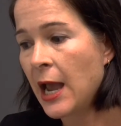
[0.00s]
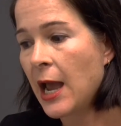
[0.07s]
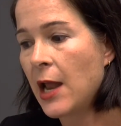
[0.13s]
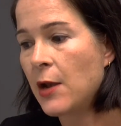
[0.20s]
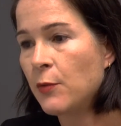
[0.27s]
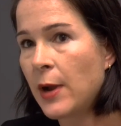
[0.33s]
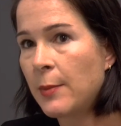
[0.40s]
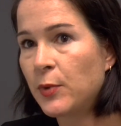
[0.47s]

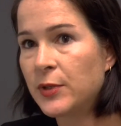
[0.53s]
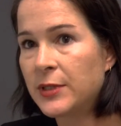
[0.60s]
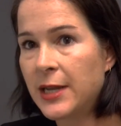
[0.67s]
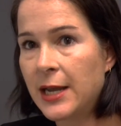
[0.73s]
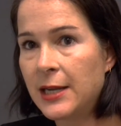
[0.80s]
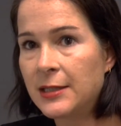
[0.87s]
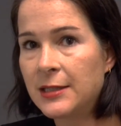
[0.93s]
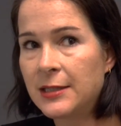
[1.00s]
and
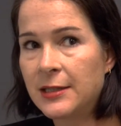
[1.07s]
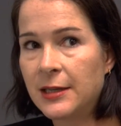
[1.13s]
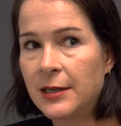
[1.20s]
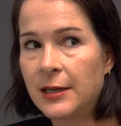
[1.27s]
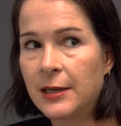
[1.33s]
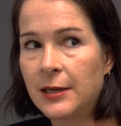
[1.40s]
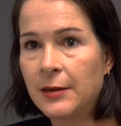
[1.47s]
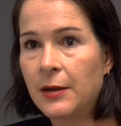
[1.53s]
represent
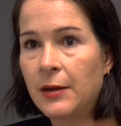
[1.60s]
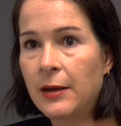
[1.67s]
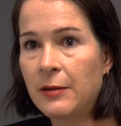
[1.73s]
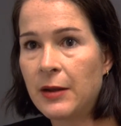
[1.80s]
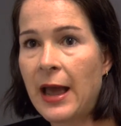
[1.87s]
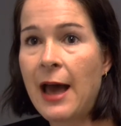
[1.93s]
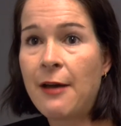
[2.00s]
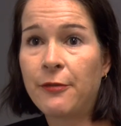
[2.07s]
the
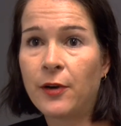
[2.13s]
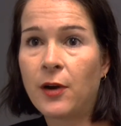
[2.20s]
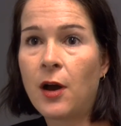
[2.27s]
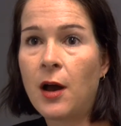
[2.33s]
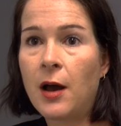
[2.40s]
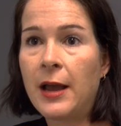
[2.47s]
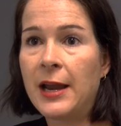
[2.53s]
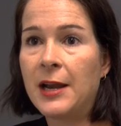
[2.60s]

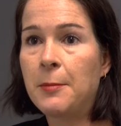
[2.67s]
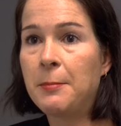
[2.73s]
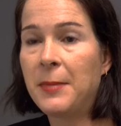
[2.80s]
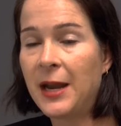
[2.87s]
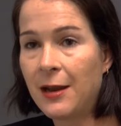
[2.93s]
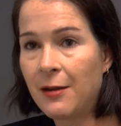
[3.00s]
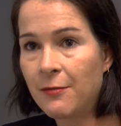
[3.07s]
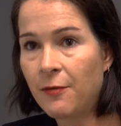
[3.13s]
Africa in a
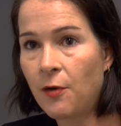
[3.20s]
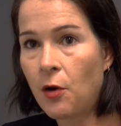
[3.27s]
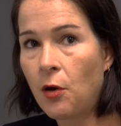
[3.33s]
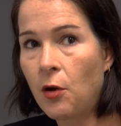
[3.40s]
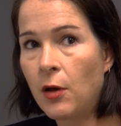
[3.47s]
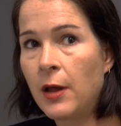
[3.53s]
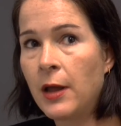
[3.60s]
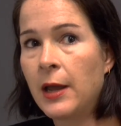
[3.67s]

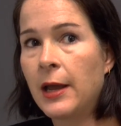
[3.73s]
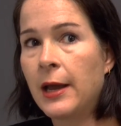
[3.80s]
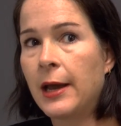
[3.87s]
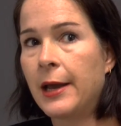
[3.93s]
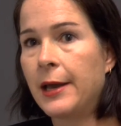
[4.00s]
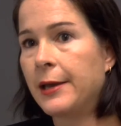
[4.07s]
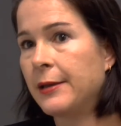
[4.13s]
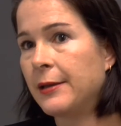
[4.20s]
meaningful
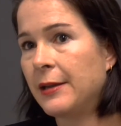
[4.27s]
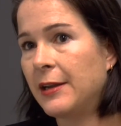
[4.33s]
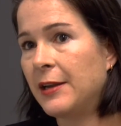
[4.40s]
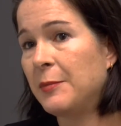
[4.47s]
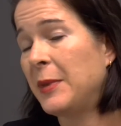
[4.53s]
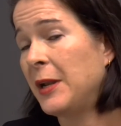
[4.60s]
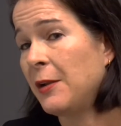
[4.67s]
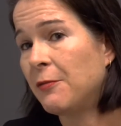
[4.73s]

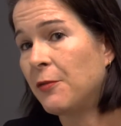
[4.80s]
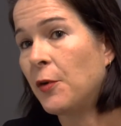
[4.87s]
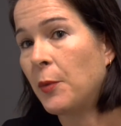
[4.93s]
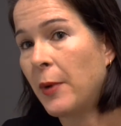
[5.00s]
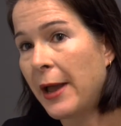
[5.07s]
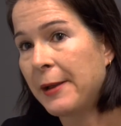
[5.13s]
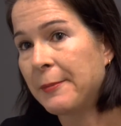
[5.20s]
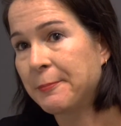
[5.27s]

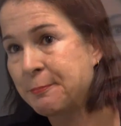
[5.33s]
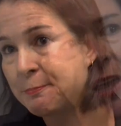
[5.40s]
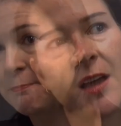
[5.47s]
way.